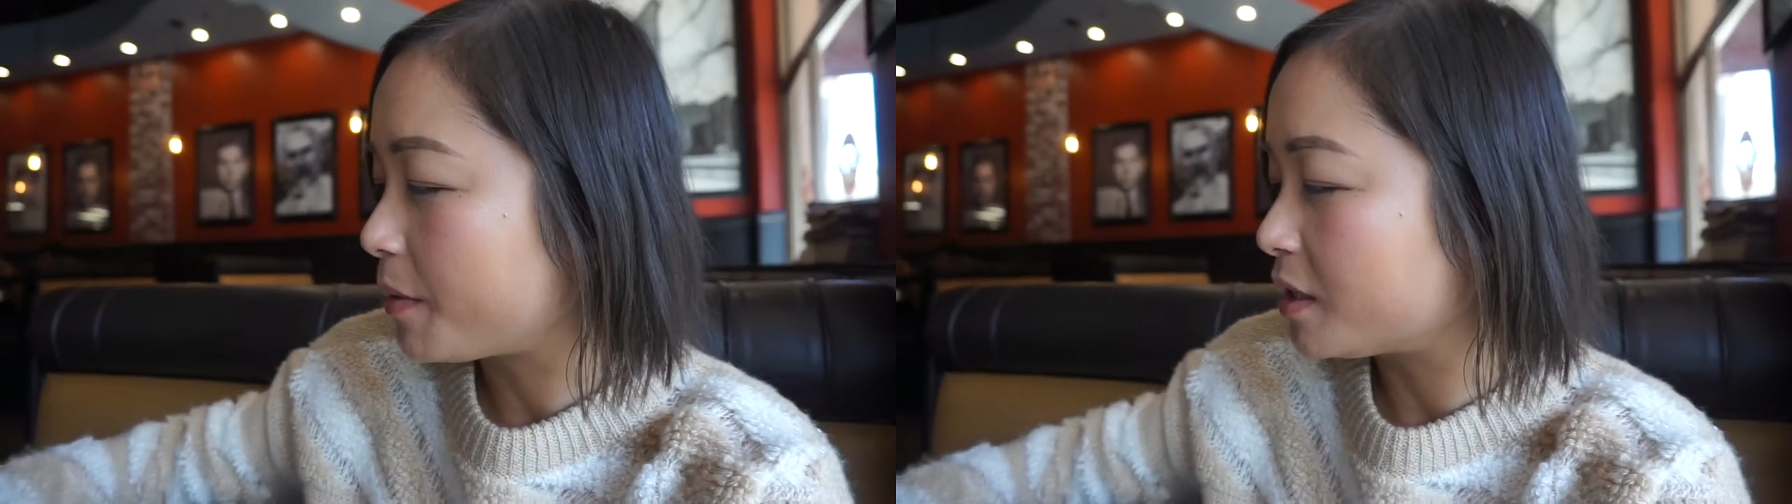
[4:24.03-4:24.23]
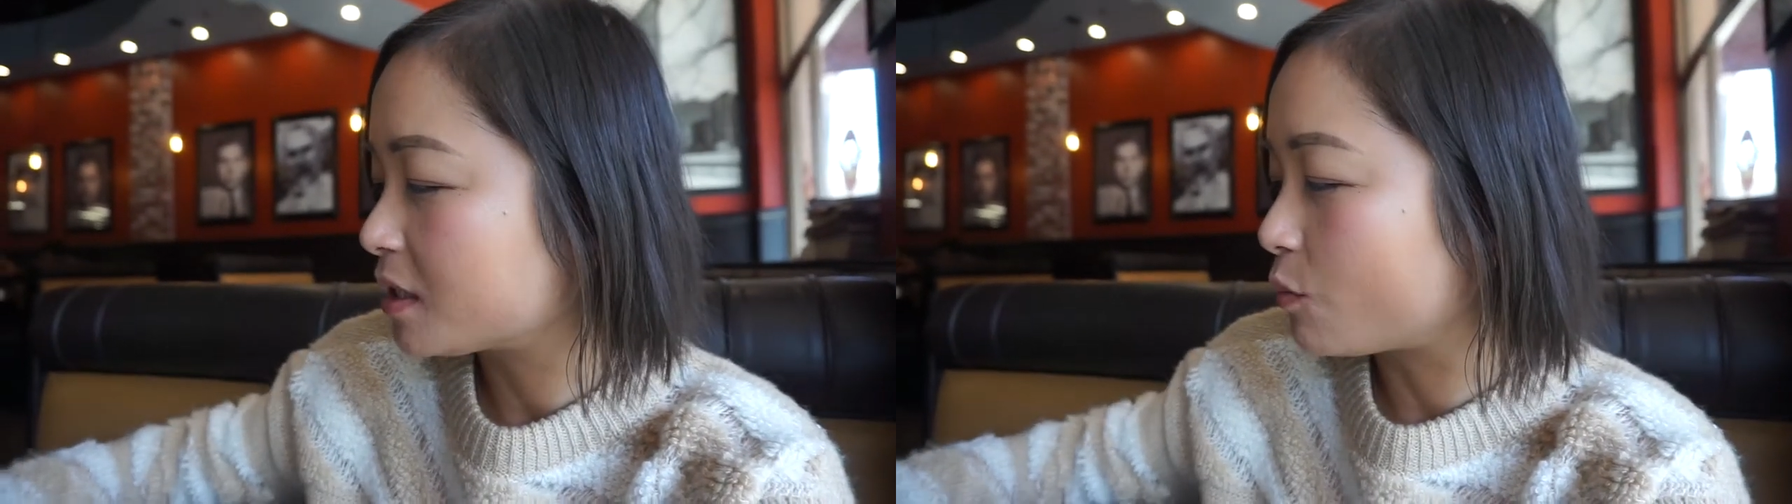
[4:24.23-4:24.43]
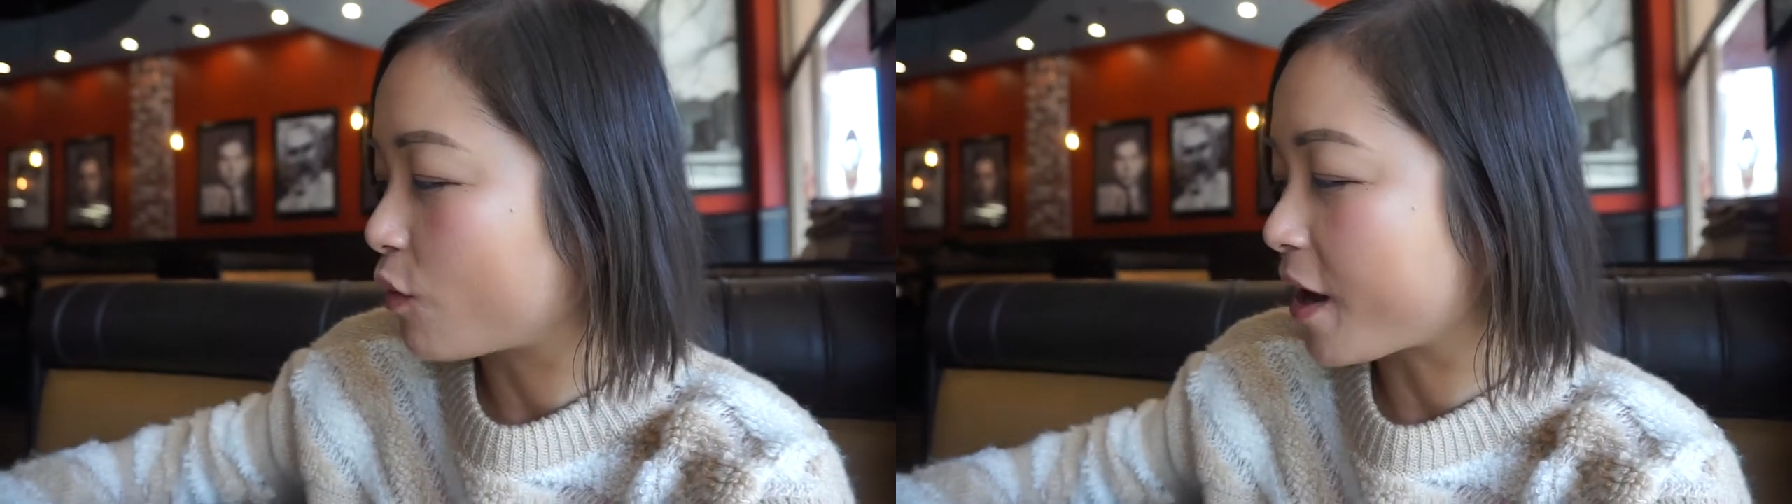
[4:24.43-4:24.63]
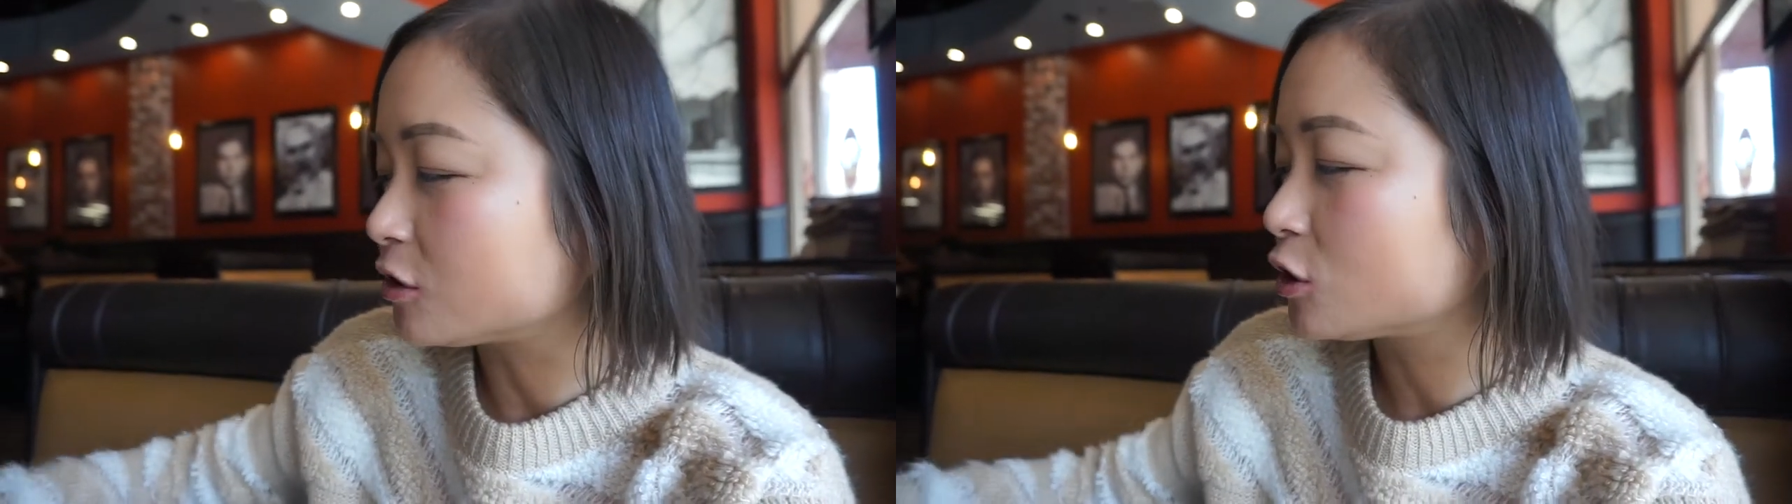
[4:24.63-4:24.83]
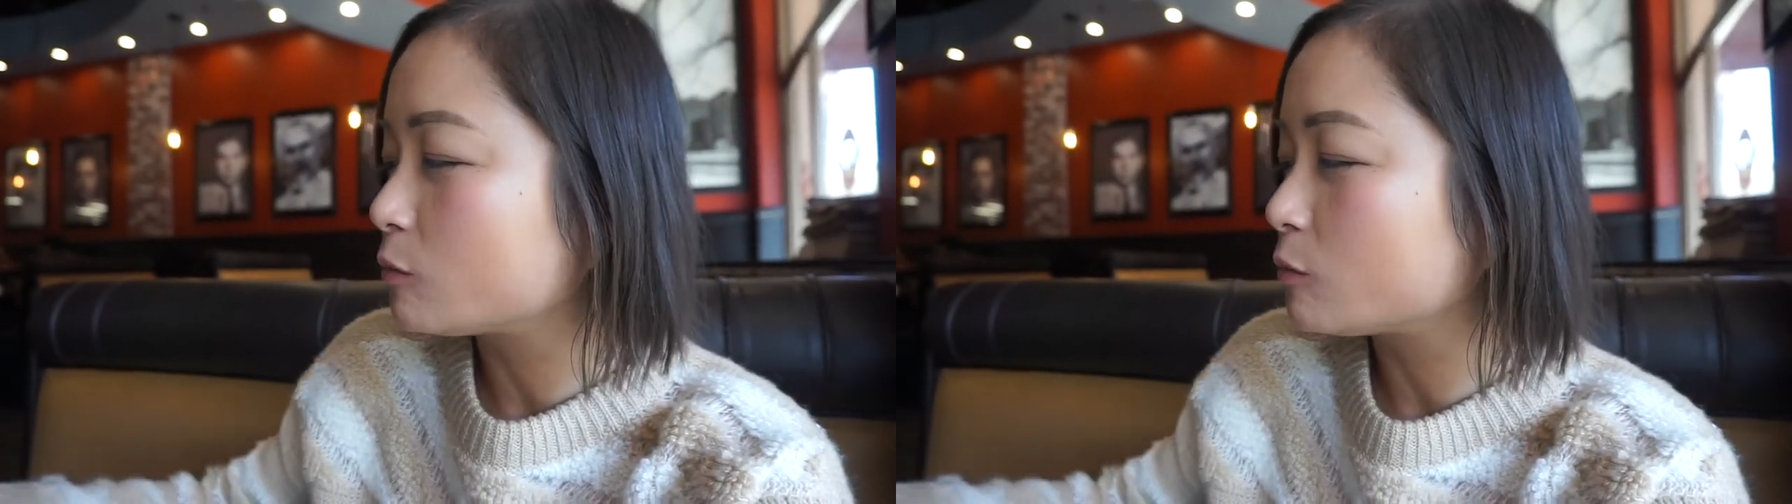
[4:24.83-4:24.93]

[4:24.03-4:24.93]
it in some ranch.